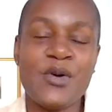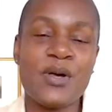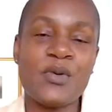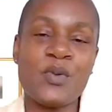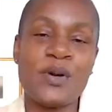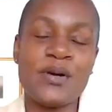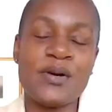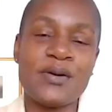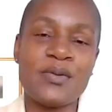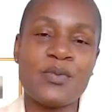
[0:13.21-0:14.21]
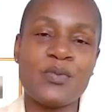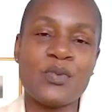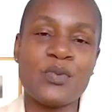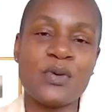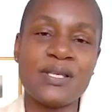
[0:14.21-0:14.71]
Well, we're
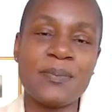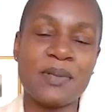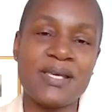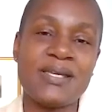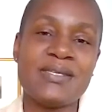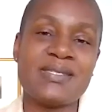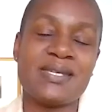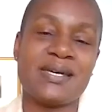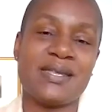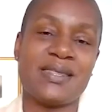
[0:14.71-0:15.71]
really pleased uh,